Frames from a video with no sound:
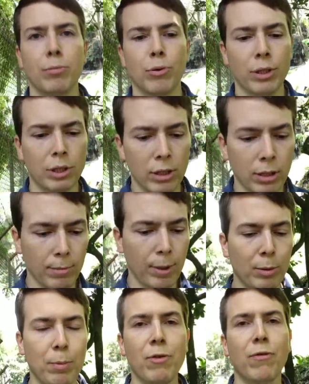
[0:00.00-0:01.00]
prison,
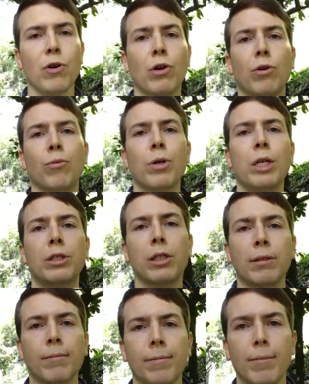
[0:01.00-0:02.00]
must be for a good
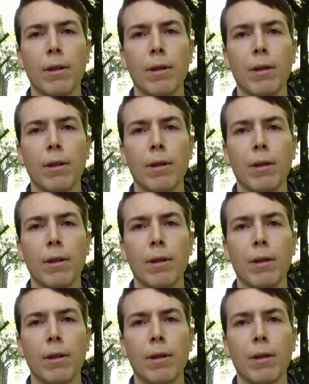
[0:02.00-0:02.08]
reason,